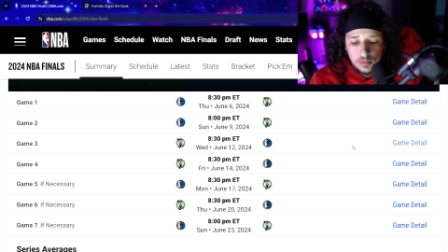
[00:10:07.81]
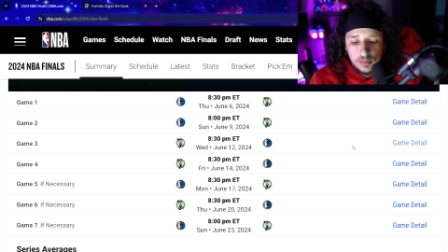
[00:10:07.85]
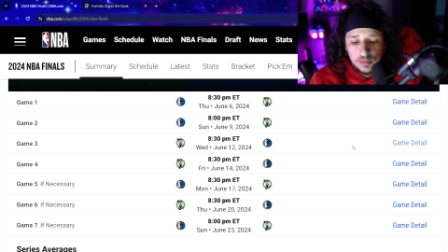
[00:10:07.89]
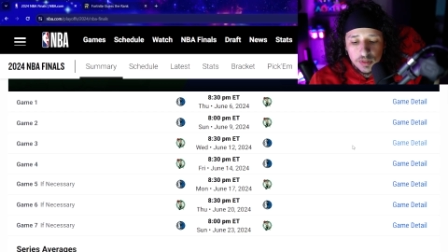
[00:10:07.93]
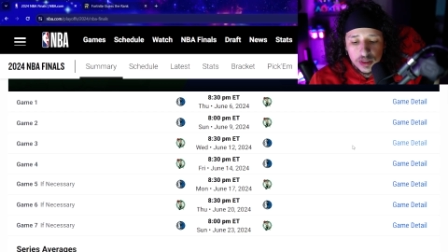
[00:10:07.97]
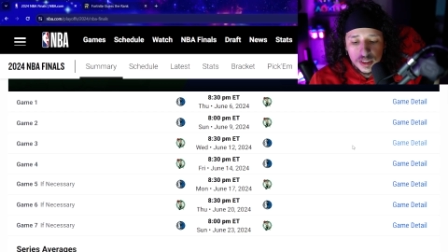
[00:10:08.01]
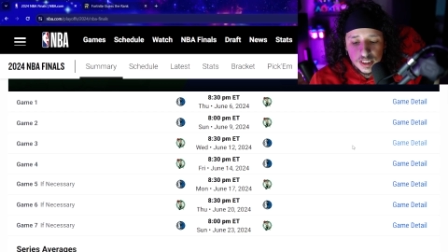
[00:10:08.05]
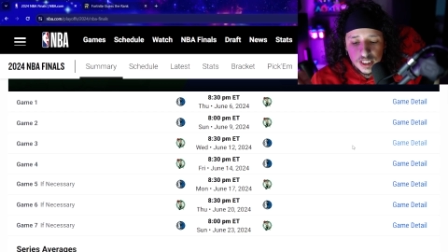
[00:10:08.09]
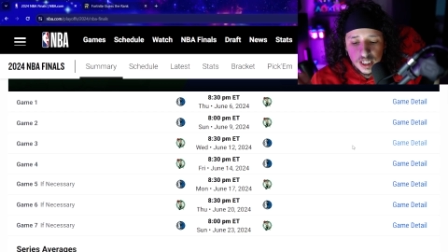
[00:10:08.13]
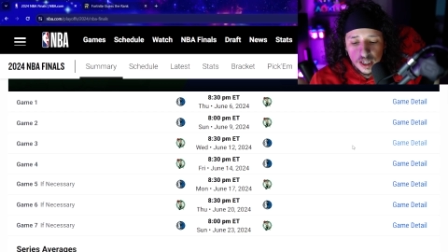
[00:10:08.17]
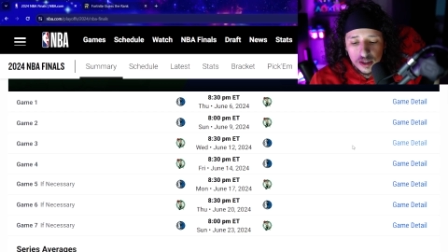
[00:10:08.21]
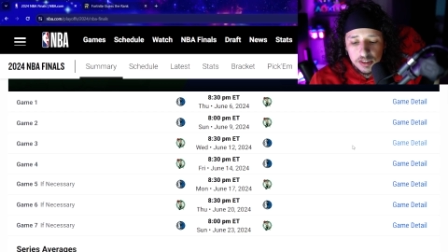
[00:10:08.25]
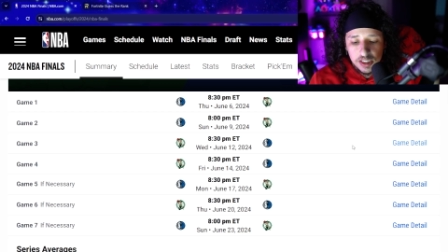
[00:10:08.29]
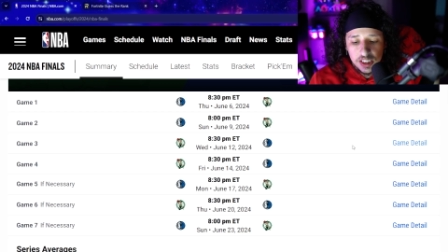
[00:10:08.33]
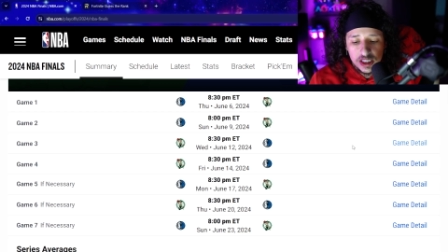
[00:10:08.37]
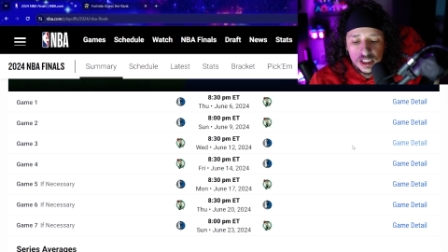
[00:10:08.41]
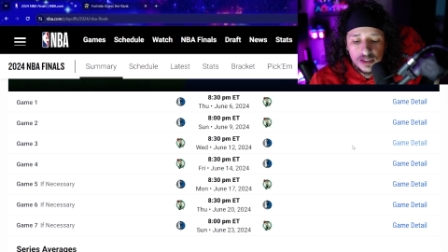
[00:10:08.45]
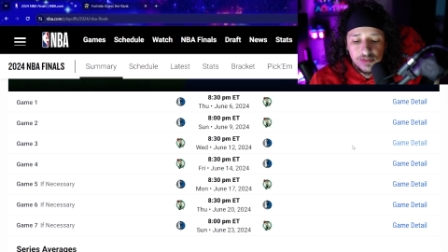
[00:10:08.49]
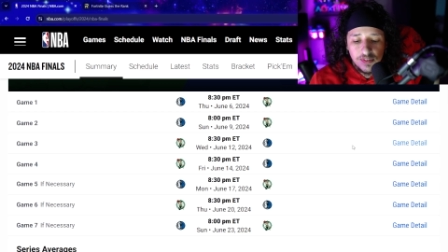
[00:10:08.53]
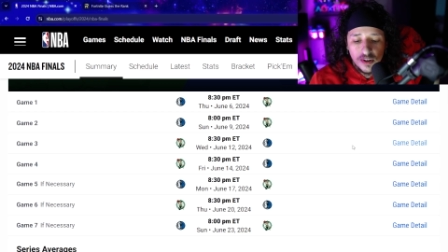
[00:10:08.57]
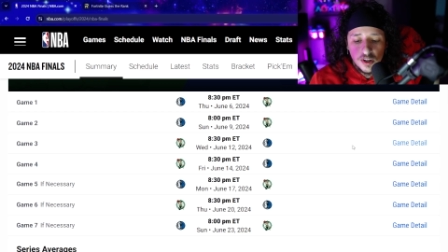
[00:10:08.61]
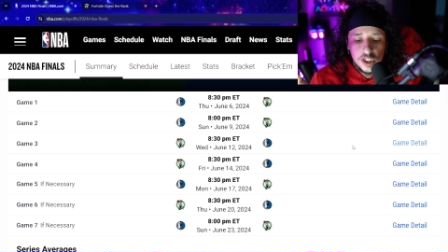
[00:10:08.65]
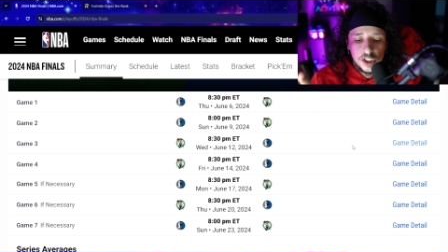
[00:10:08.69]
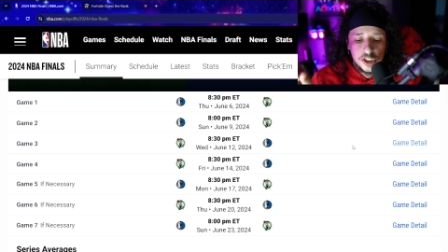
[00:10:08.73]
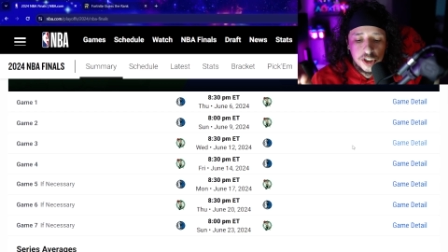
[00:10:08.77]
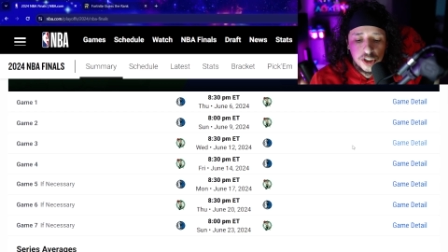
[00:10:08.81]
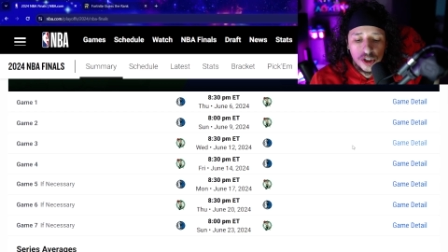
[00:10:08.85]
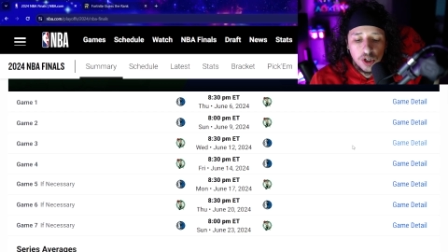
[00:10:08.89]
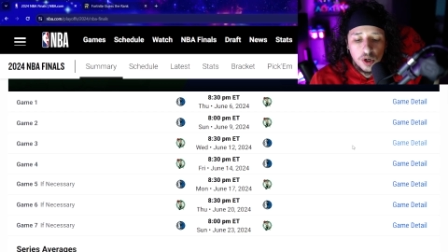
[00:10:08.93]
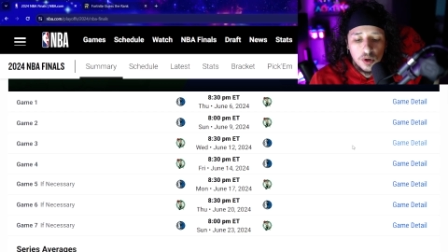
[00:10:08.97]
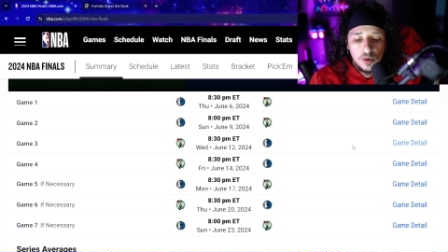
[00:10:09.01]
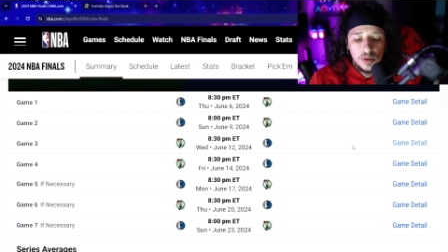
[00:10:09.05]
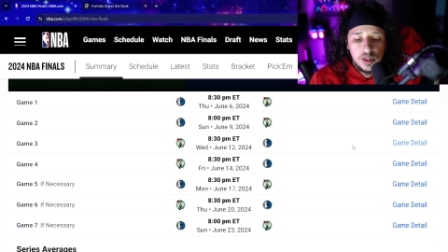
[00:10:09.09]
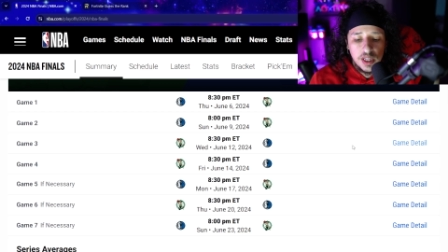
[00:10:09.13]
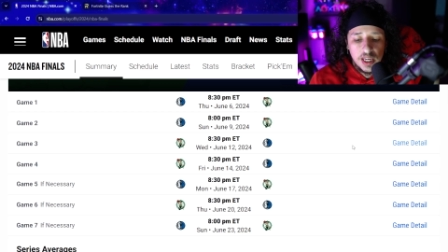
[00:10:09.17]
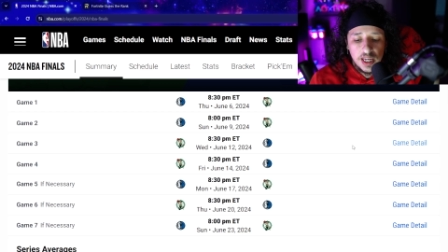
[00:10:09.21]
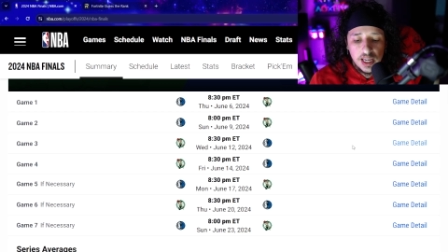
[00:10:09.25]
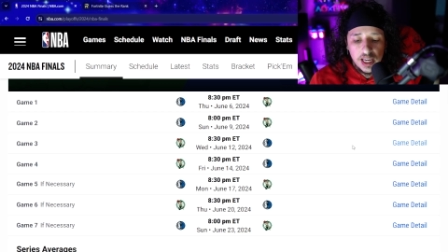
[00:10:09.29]
Celtics have already
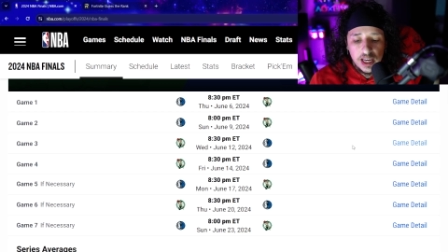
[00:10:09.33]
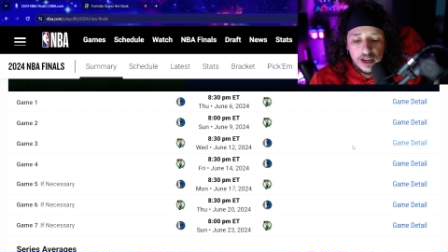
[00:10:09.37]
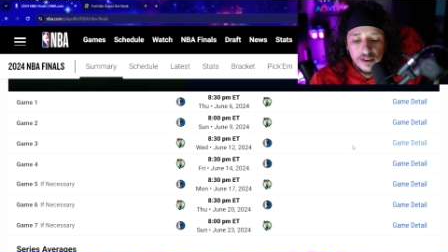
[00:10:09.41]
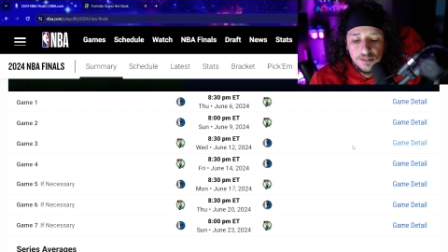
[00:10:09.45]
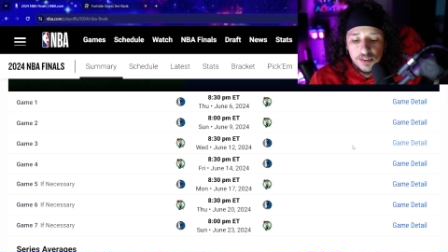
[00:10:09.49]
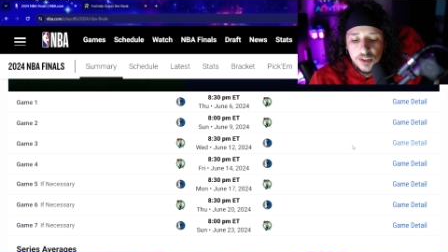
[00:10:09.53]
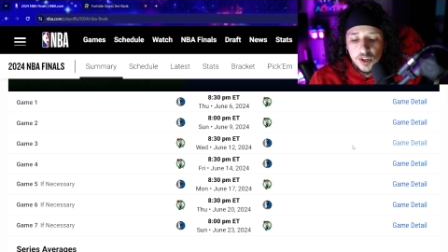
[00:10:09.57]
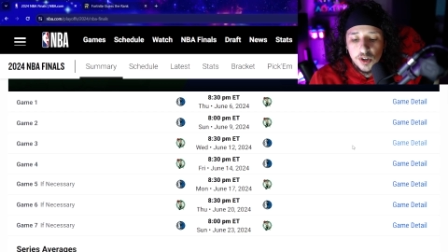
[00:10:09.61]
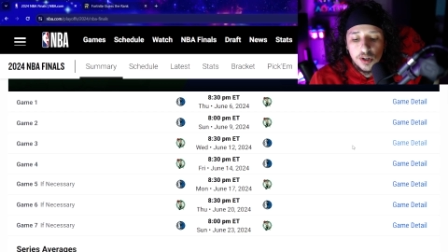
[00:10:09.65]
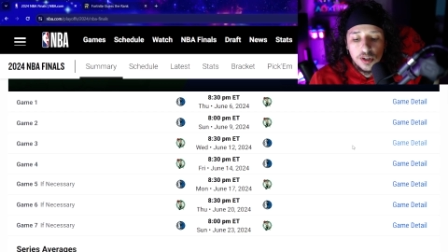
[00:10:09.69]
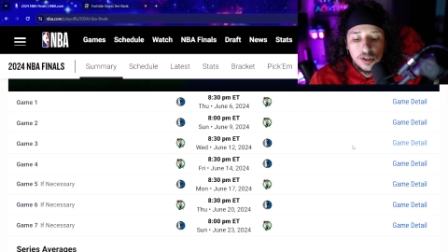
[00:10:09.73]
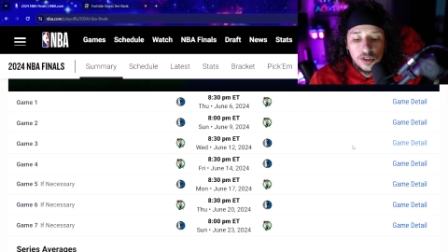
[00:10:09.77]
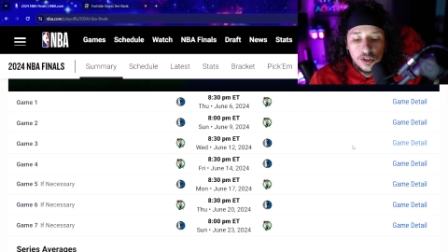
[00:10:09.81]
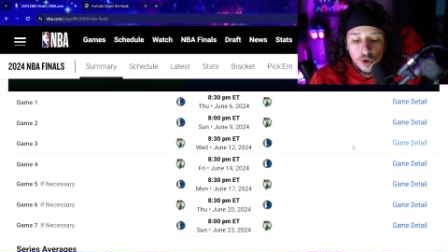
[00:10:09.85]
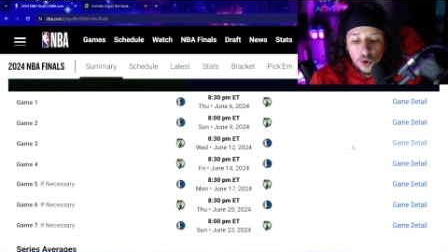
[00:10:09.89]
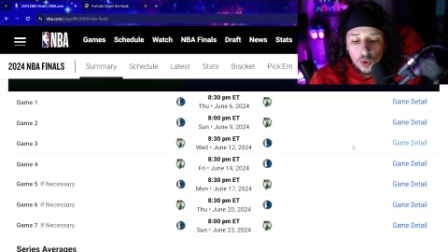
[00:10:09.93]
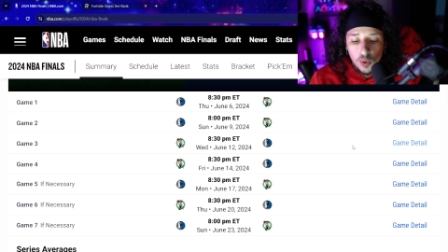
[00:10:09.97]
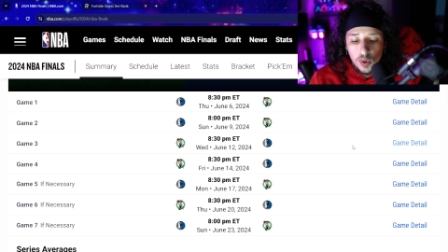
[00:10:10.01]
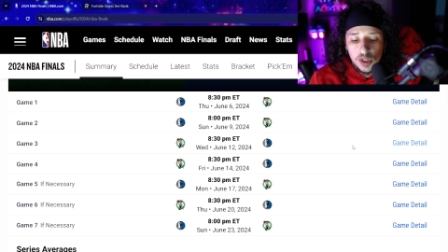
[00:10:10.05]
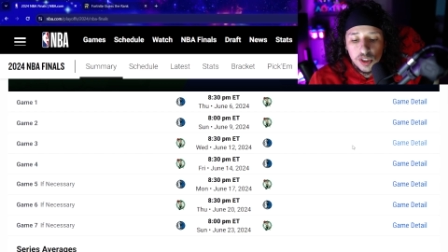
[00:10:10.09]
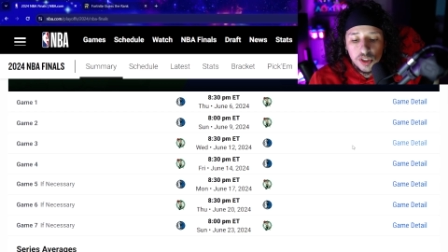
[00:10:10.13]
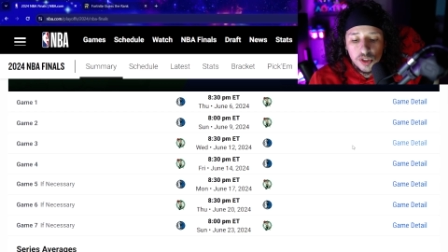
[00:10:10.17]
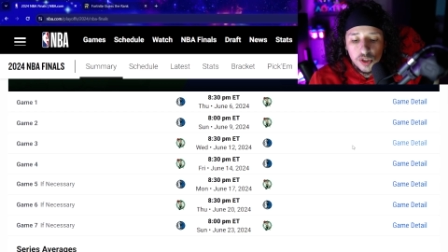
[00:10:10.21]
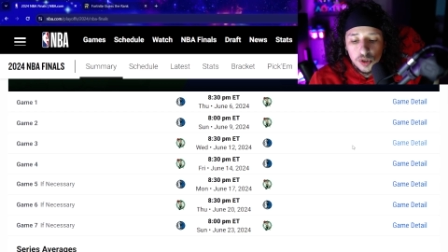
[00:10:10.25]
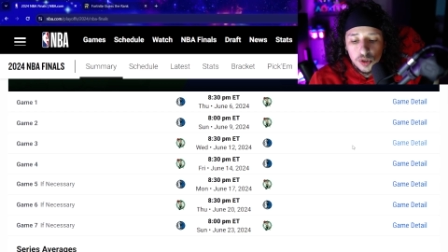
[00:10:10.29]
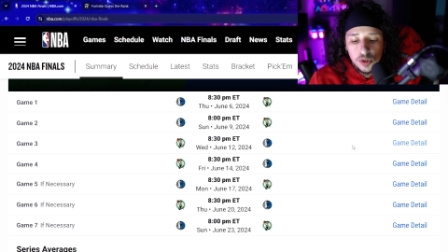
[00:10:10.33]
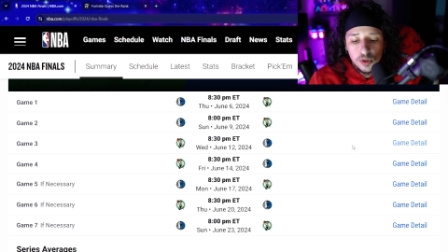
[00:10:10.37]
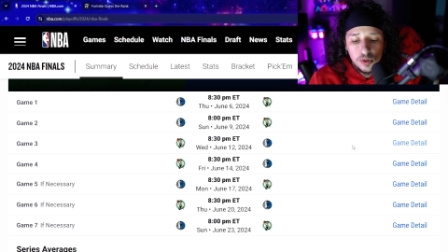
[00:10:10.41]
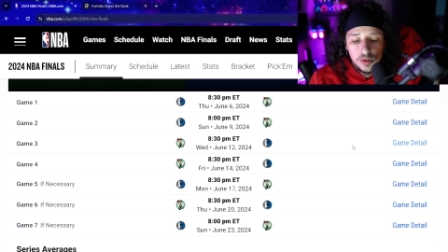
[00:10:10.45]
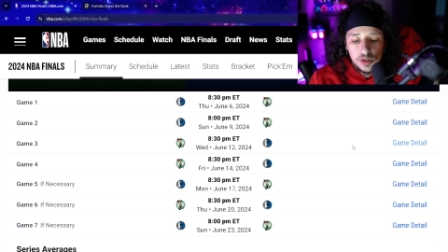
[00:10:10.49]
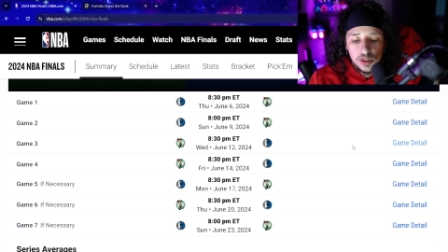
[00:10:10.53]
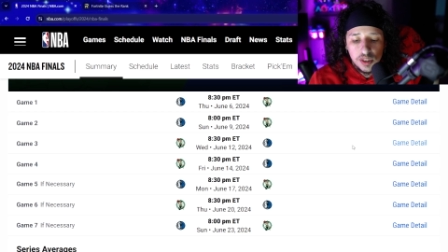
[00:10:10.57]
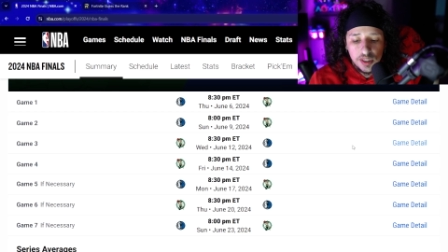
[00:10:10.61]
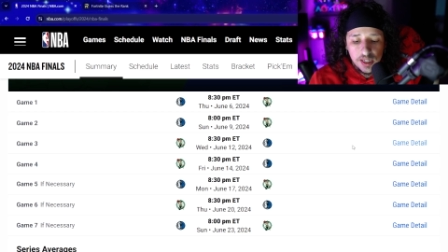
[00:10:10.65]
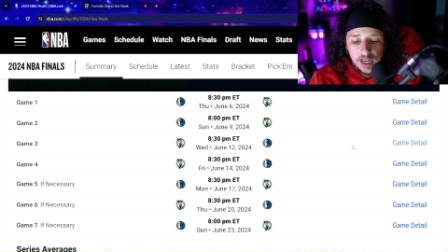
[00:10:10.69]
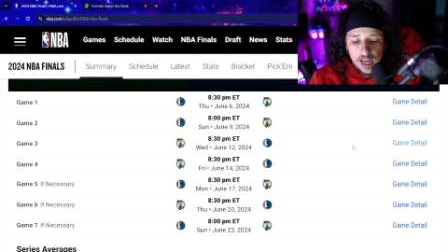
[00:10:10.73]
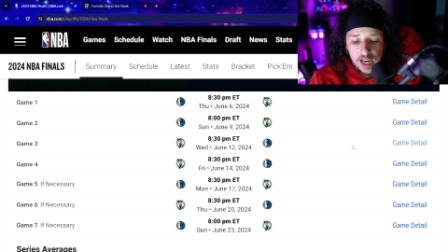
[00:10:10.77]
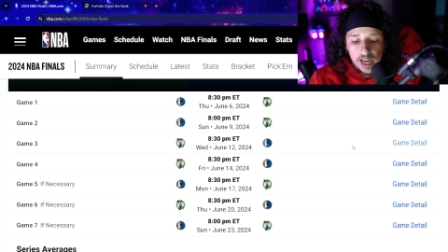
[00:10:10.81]
shown that if they're going to
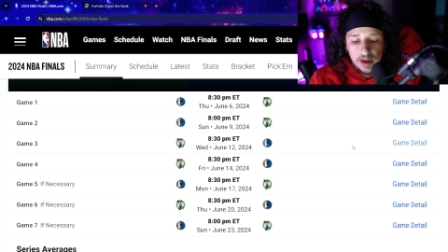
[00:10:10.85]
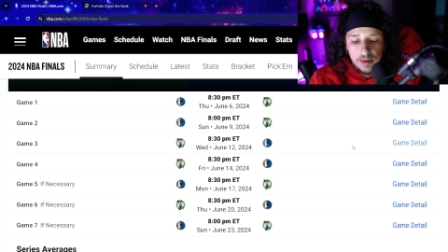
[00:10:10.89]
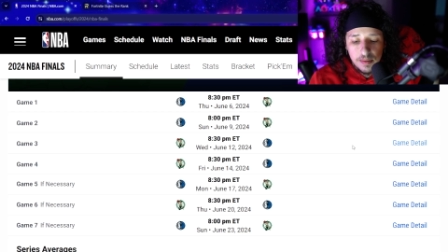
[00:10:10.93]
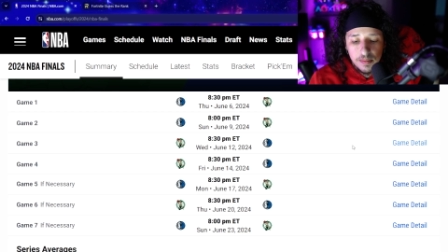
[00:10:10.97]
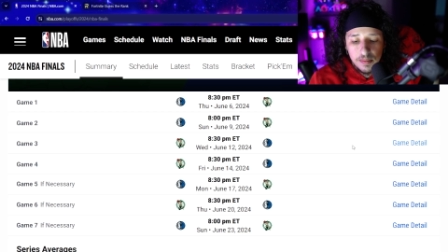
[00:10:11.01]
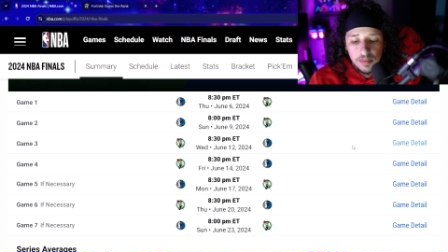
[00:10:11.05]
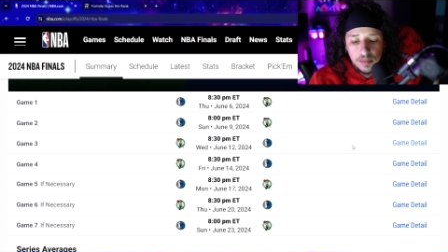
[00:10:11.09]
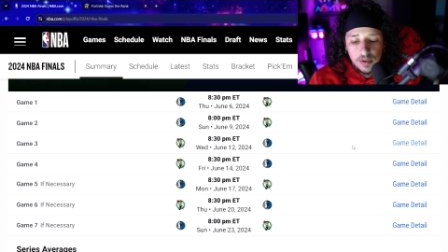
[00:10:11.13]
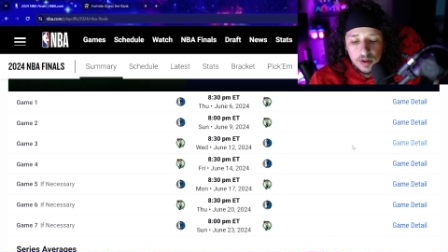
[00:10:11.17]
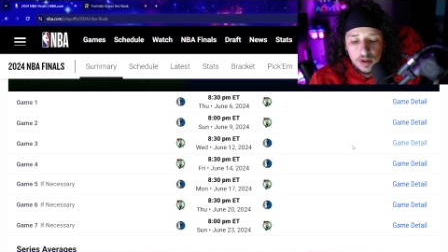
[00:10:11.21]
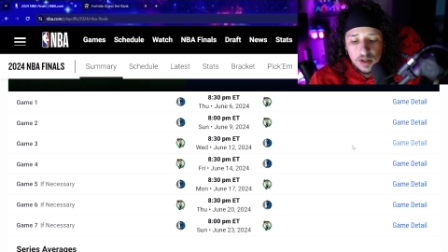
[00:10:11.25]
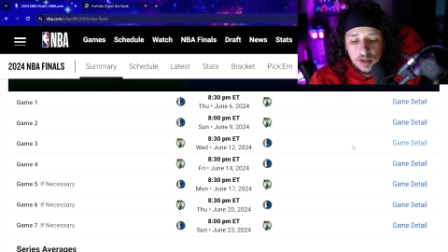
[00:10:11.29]
lose a game,